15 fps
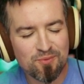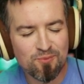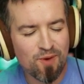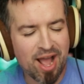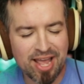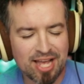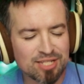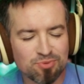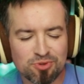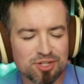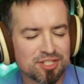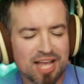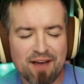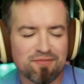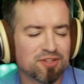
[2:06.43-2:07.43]
I guess we'll
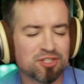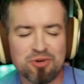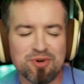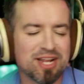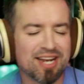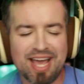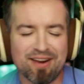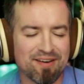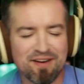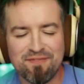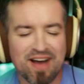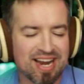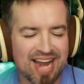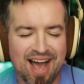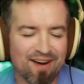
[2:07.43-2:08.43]
just have to tune in later and
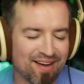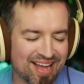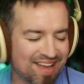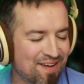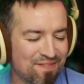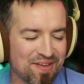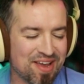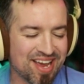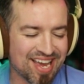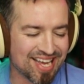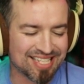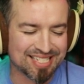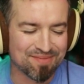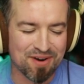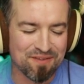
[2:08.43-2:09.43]
find out if we can
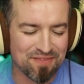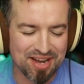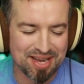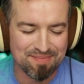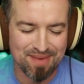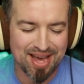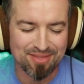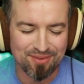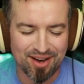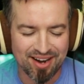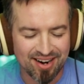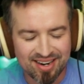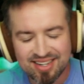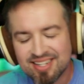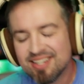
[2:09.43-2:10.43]
get some more fucking
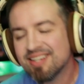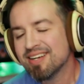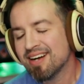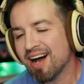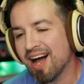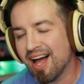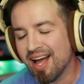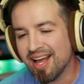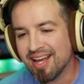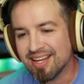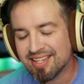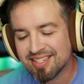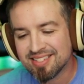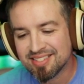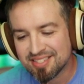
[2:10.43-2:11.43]
bathwater.
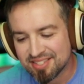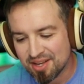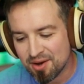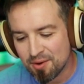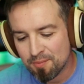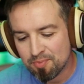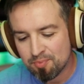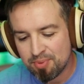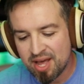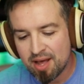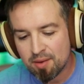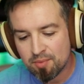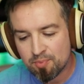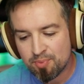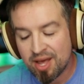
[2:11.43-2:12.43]
Uh, so Be
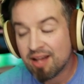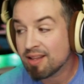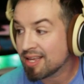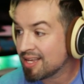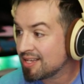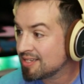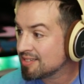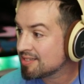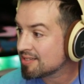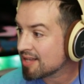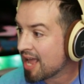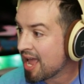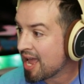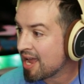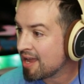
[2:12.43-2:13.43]
Belle is
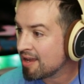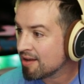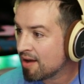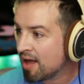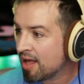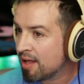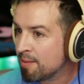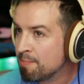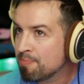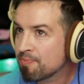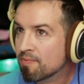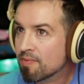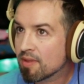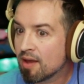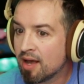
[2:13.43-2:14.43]
a, um,
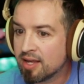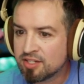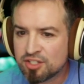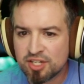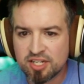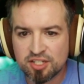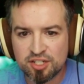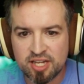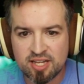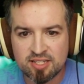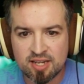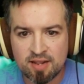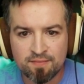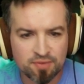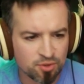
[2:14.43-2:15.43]
uh, she, she is
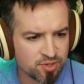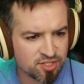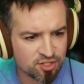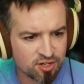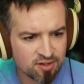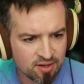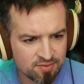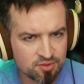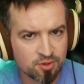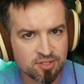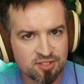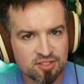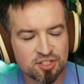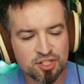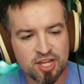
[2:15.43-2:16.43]
an influencer of
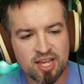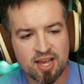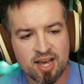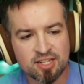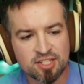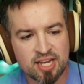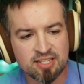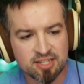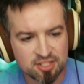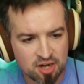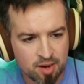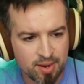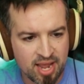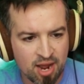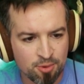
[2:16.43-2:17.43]
sorts. She, uh, she has an
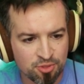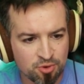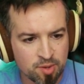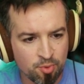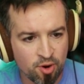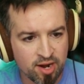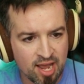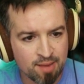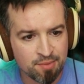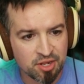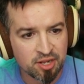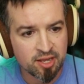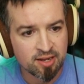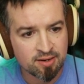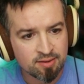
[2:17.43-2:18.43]
Instagram account with three point nine
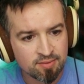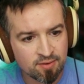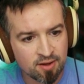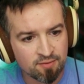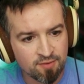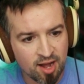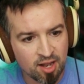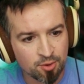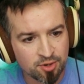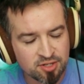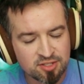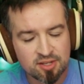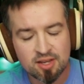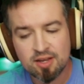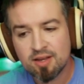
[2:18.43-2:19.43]
million uh,
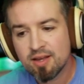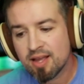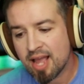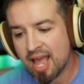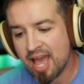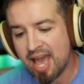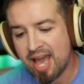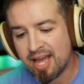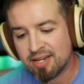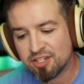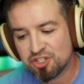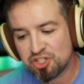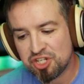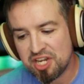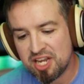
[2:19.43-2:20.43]
followers, and
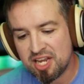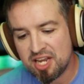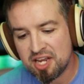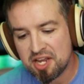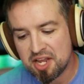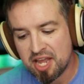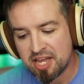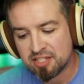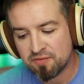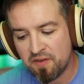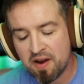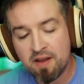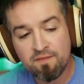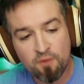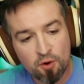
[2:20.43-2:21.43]
she is
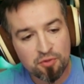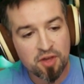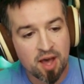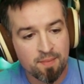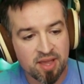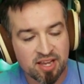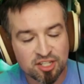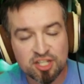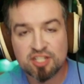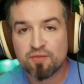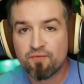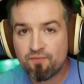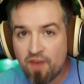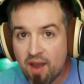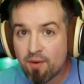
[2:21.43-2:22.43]
very forthcoming. She's
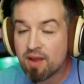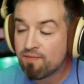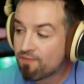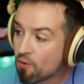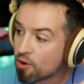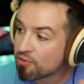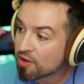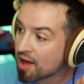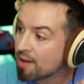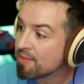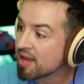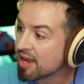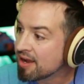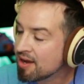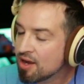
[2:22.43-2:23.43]
very
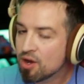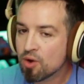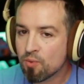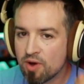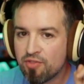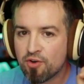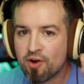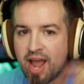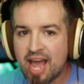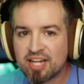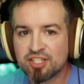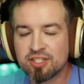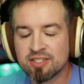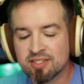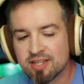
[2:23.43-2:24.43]
forthcoming with her
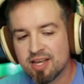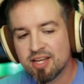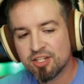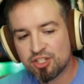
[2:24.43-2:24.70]
actions.